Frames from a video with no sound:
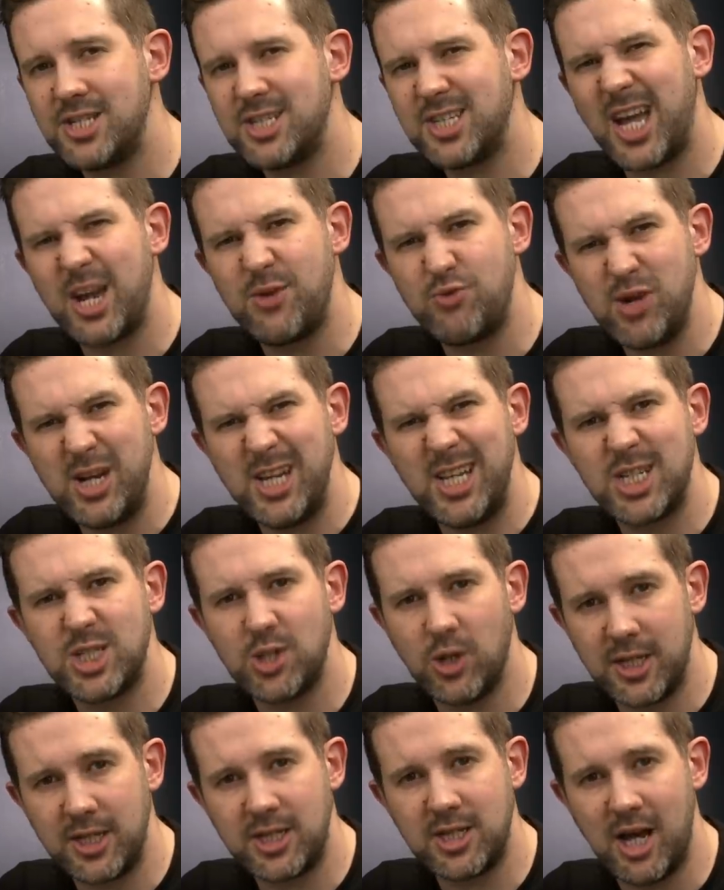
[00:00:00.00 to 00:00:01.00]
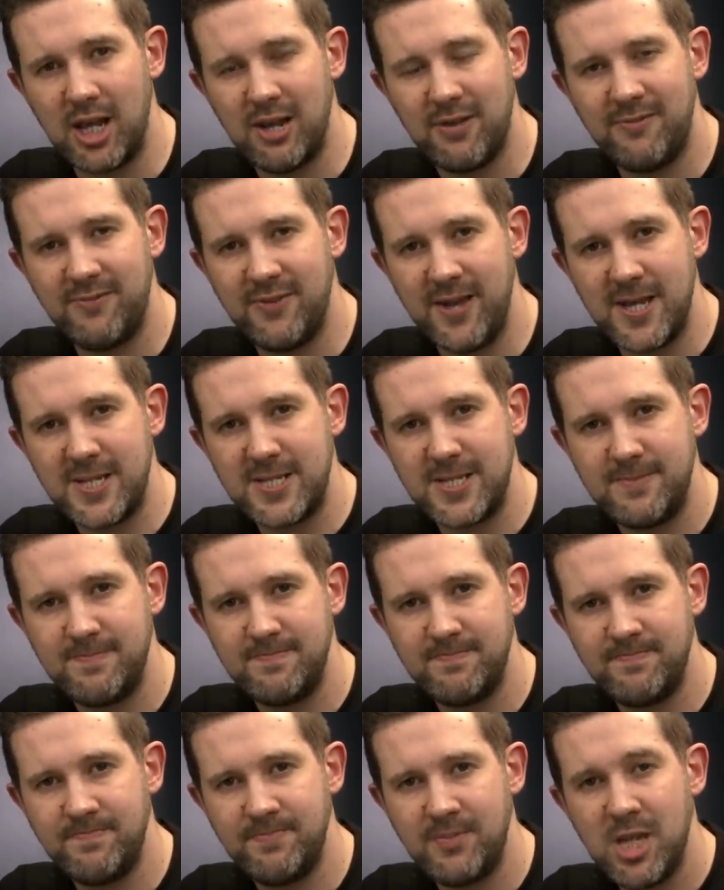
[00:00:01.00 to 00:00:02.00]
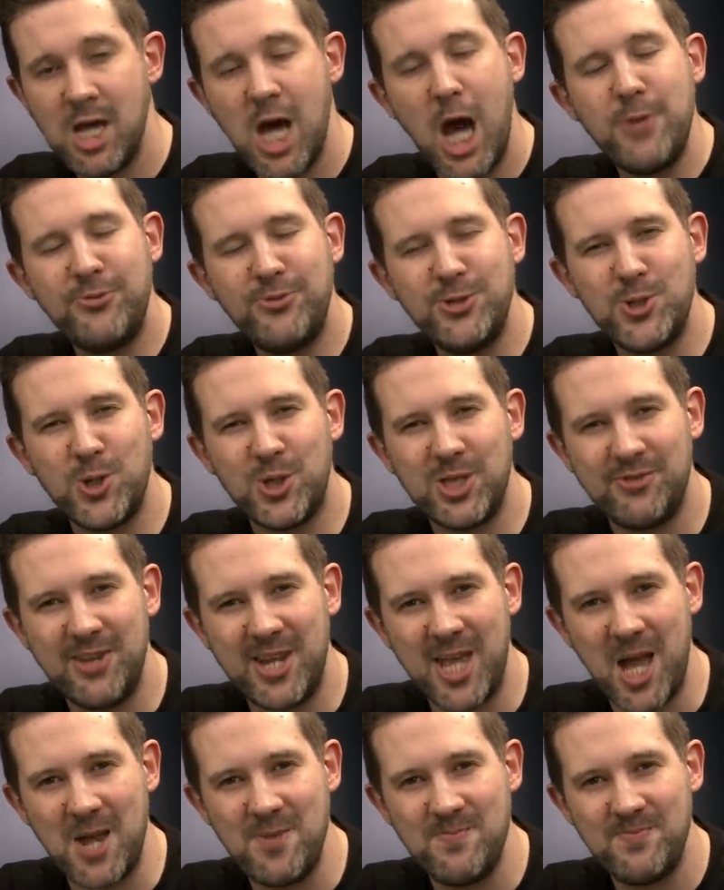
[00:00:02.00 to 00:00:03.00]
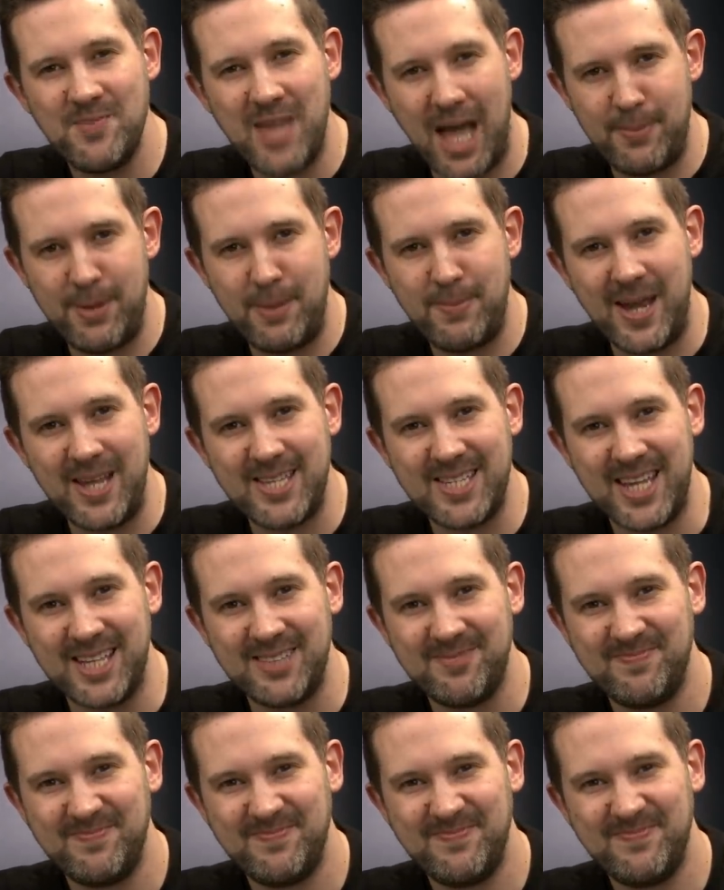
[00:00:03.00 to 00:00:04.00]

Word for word: to get a really solid colour first. Hope you've enjoyed the video. Happy painting.